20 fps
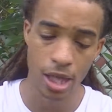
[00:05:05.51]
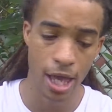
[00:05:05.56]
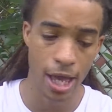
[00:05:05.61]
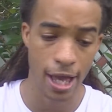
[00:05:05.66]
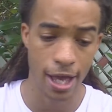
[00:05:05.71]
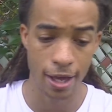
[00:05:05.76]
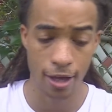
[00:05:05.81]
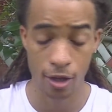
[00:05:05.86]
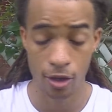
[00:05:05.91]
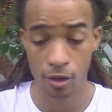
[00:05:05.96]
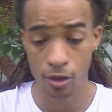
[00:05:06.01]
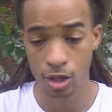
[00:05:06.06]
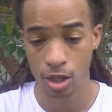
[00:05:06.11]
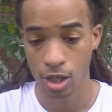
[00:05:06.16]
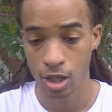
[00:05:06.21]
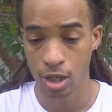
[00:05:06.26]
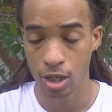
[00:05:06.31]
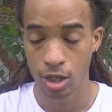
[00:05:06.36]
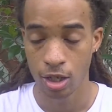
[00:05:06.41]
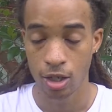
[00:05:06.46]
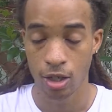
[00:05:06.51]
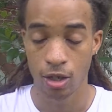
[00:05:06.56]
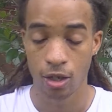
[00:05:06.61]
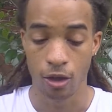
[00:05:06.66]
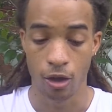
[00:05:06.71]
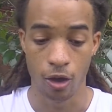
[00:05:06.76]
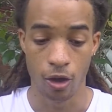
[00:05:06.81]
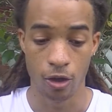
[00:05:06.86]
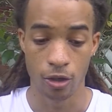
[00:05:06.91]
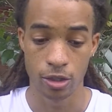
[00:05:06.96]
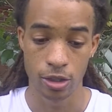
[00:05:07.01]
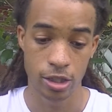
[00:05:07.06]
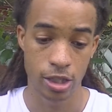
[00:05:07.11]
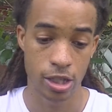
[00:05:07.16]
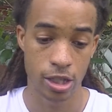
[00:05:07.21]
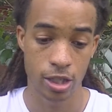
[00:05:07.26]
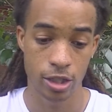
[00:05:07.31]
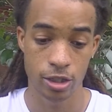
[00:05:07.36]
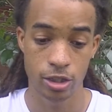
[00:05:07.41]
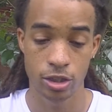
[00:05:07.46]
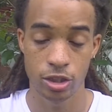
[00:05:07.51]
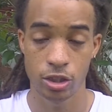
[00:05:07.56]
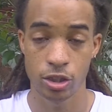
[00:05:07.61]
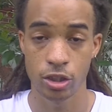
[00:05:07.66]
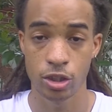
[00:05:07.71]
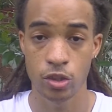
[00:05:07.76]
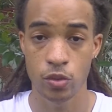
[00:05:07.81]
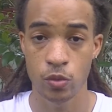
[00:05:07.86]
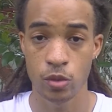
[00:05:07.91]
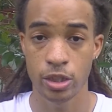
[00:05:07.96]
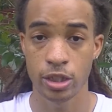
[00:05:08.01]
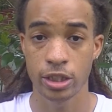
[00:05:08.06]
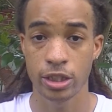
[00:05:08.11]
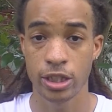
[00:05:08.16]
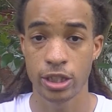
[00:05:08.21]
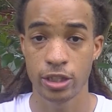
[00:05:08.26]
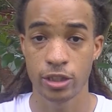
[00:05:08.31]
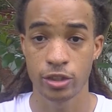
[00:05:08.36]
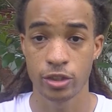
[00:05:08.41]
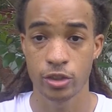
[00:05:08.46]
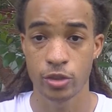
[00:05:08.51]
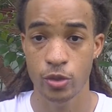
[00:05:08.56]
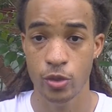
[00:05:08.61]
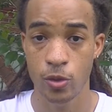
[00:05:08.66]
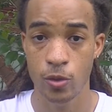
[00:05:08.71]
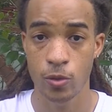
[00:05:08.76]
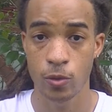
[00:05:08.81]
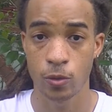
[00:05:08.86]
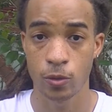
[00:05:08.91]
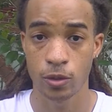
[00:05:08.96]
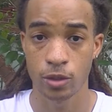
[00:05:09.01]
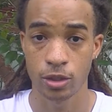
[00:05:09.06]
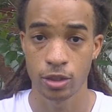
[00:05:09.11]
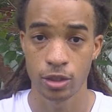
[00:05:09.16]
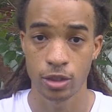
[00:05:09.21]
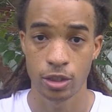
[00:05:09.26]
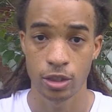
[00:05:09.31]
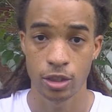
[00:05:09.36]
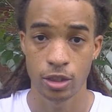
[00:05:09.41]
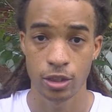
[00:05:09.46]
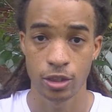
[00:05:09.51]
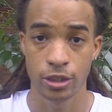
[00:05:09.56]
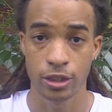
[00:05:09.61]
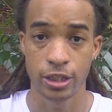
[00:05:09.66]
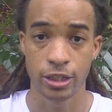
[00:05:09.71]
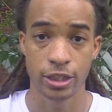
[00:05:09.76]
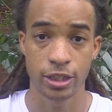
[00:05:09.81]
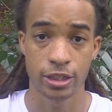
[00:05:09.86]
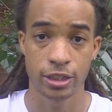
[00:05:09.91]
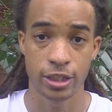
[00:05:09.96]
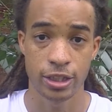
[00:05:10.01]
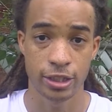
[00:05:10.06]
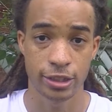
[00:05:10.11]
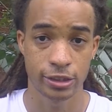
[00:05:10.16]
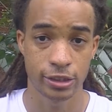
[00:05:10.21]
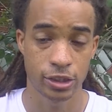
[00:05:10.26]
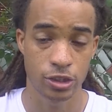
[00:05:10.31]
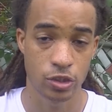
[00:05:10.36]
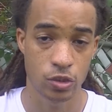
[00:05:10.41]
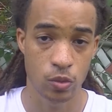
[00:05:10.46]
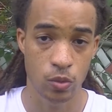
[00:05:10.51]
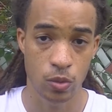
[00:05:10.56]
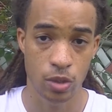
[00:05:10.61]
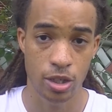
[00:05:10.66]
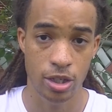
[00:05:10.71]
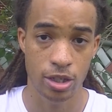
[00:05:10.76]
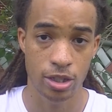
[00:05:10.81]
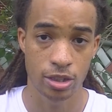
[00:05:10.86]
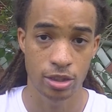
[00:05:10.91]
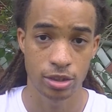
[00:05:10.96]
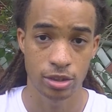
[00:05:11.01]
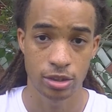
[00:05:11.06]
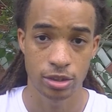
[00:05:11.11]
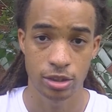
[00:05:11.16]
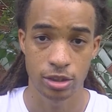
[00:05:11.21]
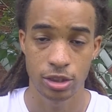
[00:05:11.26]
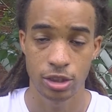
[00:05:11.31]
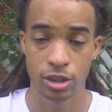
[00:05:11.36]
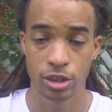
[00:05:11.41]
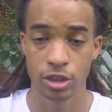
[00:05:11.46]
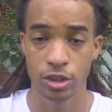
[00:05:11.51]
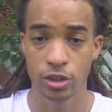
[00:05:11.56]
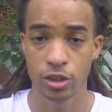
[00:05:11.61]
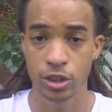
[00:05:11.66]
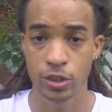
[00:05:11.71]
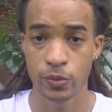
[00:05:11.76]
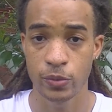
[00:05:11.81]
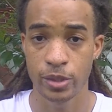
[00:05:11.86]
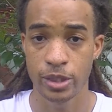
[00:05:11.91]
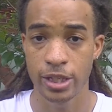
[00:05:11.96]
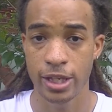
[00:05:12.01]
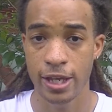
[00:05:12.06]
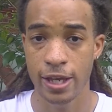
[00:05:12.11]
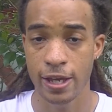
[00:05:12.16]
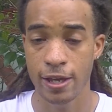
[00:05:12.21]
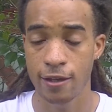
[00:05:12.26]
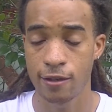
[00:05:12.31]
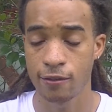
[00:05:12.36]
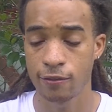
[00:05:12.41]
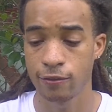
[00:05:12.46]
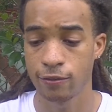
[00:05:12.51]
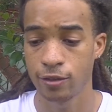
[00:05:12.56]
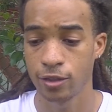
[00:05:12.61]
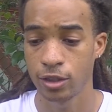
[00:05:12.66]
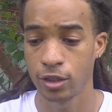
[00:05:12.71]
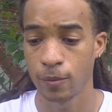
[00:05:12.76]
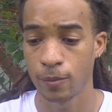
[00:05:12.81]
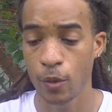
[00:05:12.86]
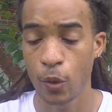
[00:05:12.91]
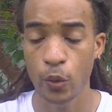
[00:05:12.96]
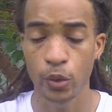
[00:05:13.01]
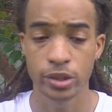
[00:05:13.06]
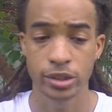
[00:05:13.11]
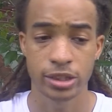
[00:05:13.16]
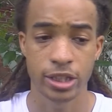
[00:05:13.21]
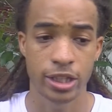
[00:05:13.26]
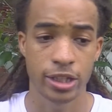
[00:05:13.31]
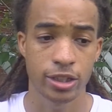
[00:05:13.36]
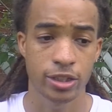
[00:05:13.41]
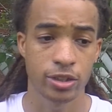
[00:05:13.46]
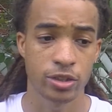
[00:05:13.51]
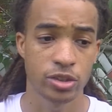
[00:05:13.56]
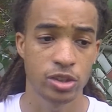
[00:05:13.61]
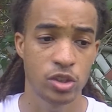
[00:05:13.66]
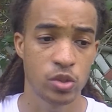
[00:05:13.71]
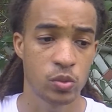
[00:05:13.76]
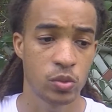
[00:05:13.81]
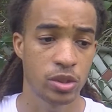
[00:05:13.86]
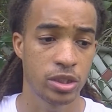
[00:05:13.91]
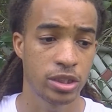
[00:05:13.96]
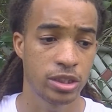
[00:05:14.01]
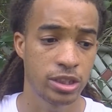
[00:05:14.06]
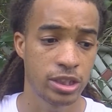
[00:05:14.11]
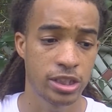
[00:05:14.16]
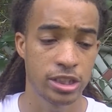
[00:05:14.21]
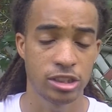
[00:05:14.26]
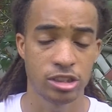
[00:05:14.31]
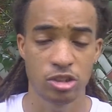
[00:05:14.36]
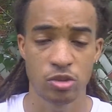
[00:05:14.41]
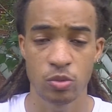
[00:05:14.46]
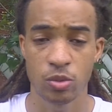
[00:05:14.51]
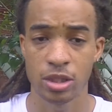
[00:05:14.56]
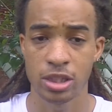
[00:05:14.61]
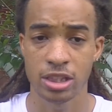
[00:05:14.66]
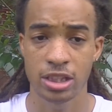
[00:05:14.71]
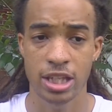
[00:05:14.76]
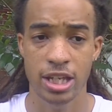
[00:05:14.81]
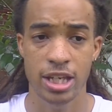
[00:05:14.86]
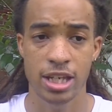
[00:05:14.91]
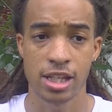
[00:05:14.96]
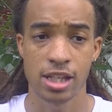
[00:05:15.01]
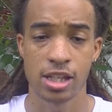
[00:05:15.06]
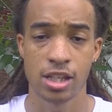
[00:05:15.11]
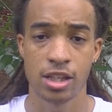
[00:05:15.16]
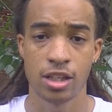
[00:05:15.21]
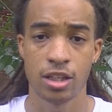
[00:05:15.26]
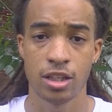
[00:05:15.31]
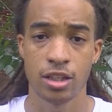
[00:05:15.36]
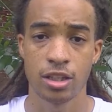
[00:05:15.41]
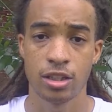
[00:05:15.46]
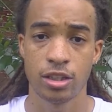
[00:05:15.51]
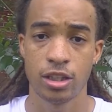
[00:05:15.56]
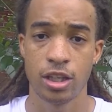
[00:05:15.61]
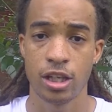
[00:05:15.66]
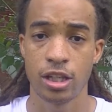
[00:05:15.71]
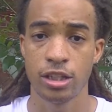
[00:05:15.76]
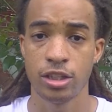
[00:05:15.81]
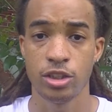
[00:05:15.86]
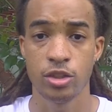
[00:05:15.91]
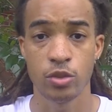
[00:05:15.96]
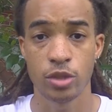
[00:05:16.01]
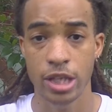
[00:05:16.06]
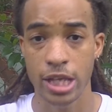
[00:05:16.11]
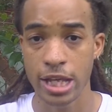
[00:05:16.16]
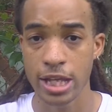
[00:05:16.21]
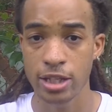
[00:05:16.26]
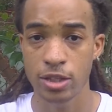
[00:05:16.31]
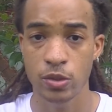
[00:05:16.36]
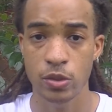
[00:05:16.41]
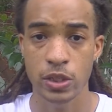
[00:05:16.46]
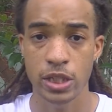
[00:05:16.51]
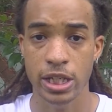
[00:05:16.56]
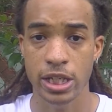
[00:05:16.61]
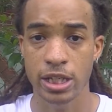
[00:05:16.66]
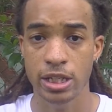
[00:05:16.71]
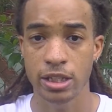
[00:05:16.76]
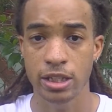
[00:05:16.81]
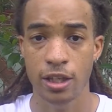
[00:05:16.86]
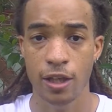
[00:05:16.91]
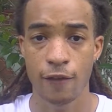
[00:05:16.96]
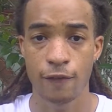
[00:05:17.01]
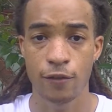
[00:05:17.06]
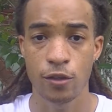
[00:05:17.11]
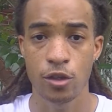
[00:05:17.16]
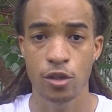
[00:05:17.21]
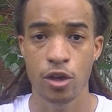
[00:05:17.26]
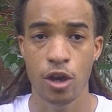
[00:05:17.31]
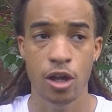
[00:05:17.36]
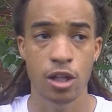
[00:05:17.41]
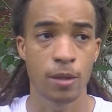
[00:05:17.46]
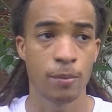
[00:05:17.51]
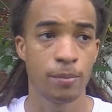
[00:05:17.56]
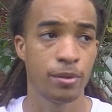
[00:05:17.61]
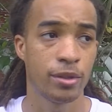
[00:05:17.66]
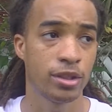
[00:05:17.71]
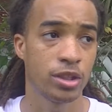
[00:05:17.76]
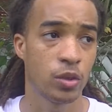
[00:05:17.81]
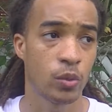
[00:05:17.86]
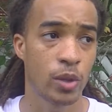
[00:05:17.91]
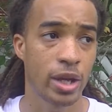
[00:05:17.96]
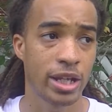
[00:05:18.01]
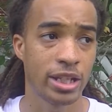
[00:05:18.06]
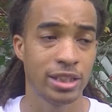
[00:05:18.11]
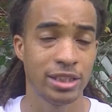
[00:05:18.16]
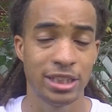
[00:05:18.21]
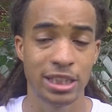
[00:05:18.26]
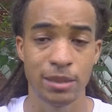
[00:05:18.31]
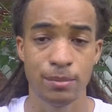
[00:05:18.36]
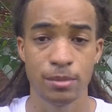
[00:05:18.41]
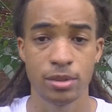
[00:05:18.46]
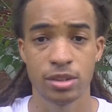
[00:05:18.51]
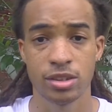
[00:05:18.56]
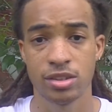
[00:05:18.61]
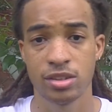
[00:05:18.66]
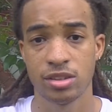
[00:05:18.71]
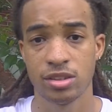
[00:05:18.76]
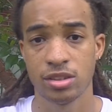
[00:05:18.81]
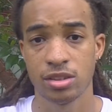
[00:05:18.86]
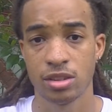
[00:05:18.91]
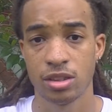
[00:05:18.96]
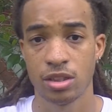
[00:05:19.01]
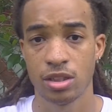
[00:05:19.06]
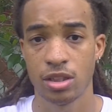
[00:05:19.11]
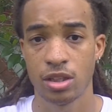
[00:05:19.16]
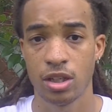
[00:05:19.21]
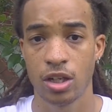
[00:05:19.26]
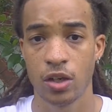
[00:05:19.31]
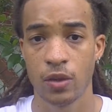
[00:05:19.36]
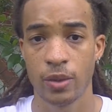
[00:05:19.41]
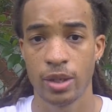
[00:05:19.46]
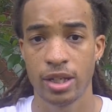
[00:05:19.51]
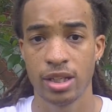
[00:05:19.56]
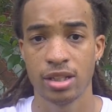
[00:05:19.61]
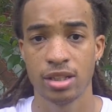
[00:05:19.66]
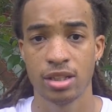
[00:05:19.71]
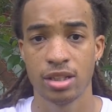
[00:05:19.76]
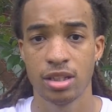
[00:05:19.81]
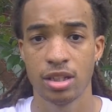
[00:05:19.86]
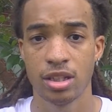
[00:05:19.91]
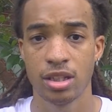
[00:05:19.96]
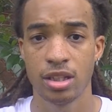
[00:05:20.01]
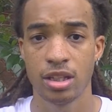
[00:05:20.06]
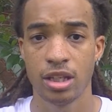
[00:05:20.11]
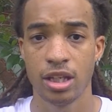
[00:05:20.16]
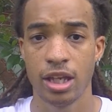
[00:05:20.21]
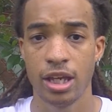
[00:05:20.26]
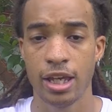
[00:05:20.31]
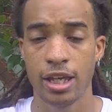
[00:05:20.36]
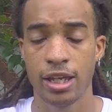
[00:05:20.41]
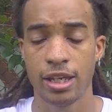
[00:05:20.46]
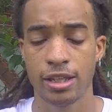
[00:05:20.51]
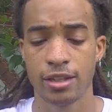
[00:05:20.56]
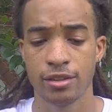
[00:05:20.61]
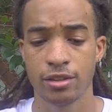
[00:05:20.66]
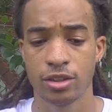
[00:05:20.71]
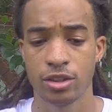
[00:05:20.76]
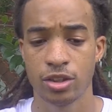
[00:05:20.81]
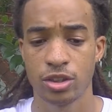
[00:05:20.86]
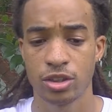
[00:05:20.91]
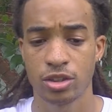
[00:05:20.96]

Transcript: how Oh yeah, you want to get control, get the things that you want. You want to have the motorcycles, you want this, you want that. And you can do that if you call upon the right demons. Alright? And